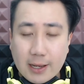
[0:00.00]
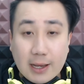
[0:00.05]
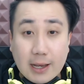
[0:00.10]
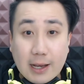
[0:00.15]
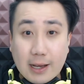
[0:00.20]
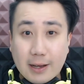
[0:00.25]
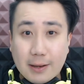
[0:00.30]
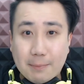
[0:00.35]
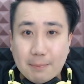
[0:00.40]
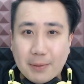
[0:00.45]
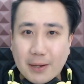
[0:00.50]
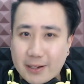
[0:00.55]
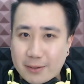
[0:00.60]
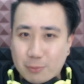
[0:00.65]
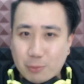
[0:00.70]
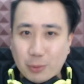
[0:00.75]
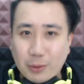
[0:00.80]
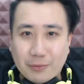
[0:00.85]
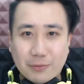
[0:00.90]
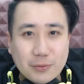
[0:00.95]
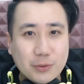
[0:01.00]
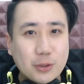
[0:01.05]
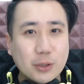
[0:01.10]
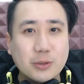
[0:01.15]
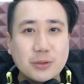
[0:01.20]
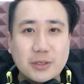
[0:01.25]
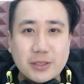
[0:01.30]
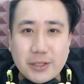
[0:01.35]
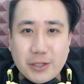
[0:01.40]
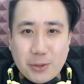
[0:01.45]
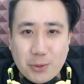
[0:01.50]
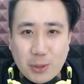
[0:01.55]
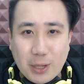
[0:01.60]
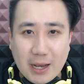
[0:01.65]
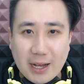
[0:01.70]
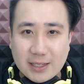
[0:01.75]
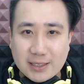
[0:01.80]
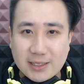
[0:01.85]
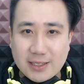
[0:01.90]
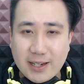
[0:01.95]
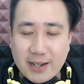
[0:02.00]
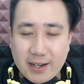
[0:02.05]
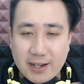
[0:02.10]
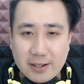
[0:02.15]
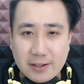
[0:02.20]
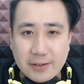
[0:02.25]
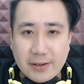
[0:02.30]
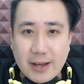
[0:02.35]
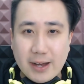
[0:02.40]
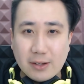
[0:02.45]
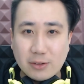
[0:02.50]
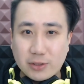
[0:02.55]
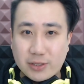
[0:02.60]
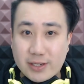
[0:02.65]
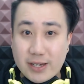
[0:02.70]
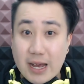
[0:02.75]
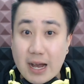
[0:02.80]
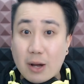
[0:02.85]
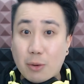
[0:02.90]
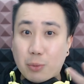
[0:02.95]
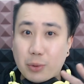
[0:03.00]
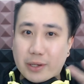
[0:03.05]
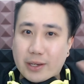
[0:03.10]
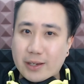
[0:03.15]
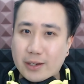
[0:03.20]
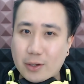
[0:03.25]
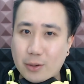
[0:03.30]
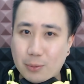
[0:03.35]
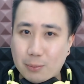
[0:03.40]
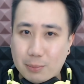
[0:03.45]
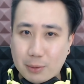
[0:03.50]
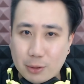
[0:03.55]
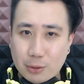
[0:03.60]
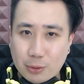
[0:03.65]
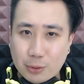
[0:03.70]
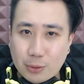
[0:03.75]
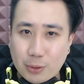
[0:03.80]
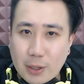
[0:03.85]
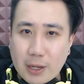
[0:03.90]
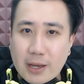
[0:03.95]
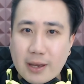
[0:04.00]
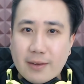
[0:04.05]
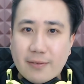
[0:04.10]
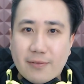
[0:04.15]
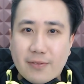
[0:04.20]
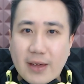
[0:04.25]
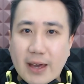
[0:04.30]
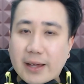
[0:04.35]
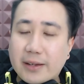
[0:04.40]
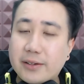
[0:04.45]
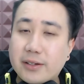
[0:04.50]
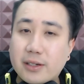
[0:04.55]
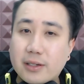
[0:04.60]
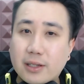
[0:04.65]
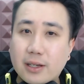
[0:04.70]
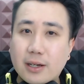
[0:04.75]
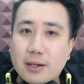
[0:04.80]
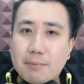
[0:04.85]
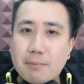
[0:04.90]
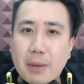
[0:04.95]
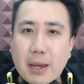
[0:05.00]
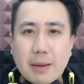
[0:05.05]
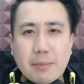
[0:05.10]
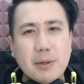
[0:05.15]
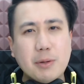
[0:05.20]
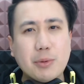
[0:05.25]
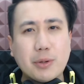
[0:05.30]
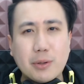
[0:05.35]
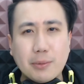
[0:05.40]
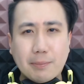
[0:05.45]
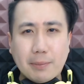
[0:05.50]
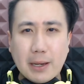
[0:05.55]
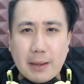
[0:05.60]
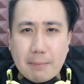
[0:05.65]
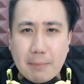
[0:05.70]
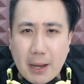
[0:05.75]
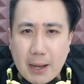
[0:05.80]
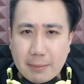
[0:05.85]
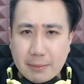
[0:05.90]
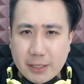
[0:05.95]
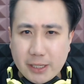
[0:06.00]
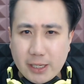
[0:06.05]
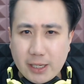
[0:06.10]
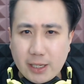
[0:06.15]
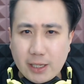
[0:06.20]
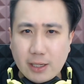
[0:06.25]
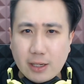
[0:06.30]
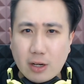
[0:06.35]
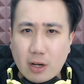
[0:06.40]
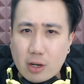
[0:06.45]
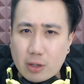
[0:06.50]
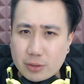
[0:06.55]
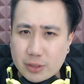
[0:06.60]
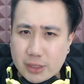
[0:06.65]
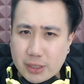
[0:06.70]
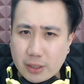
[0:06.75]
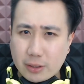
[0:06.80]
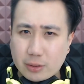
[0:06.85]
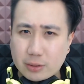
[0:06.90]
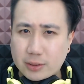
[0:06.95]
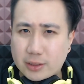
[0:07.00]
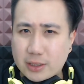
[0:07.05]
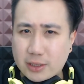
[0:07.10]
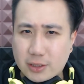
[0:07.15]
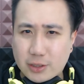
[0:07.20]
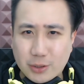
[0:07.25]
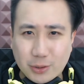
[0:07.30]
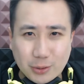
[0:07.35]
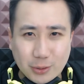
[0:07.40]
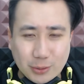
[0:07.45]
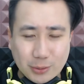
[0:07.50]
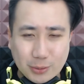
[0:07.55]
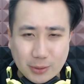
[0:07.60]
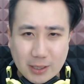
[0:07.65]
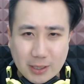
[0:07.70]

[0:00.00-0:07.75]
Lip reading: but with those new cards that are announced now, we can go blue, then maybe we could play Babidi also just to